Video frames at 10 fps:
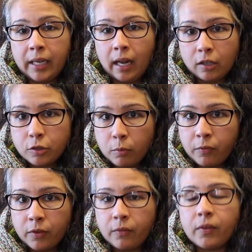eligible
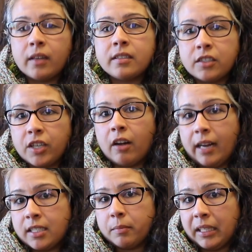for the funds. A child
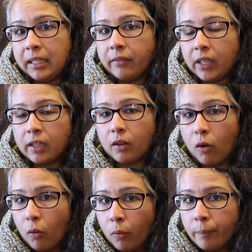has to be living in the
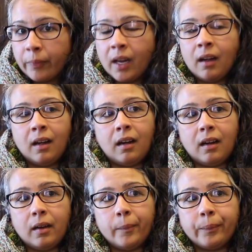home.
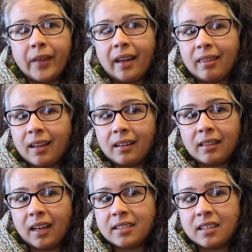I think
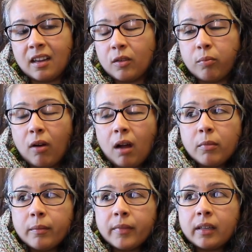that's another
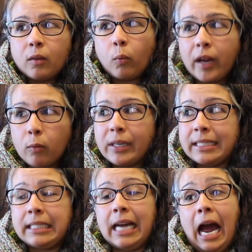problem, that the way we
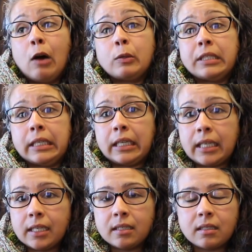see housing
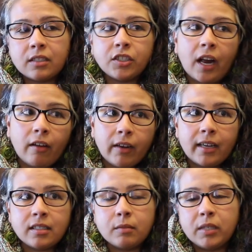is a child
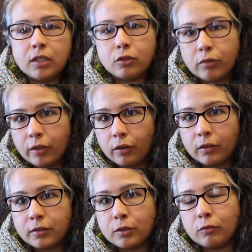has to be a
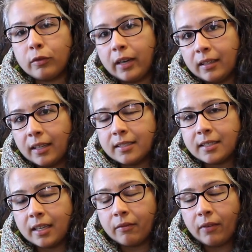trigger to create
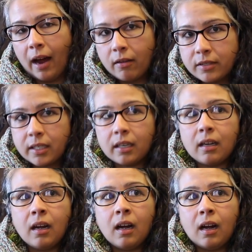lead-safe housing.
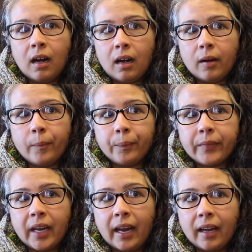
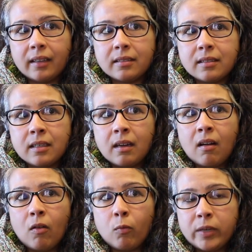And
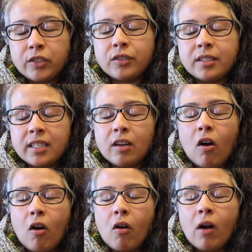we should see
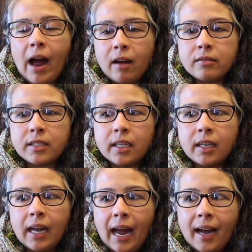all
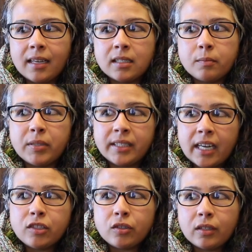housing as
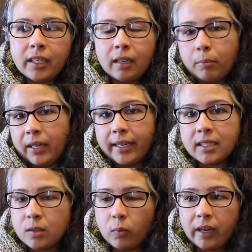potentially a
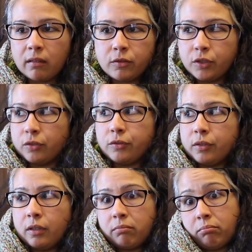place where
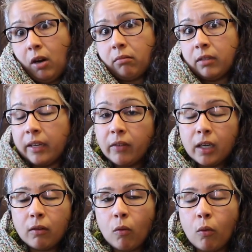children are
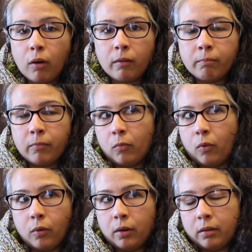living
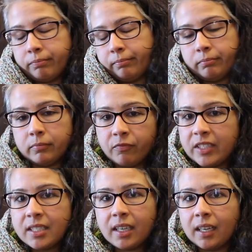or
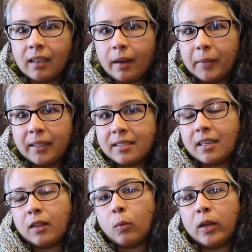visiting. I mean, that's
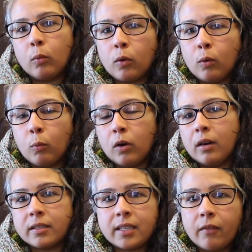not the way the world
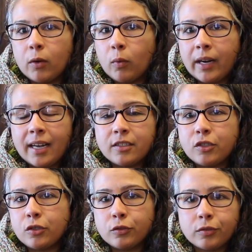works. Everyone has
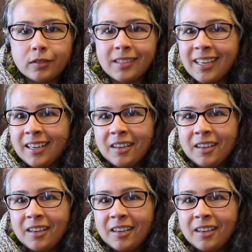children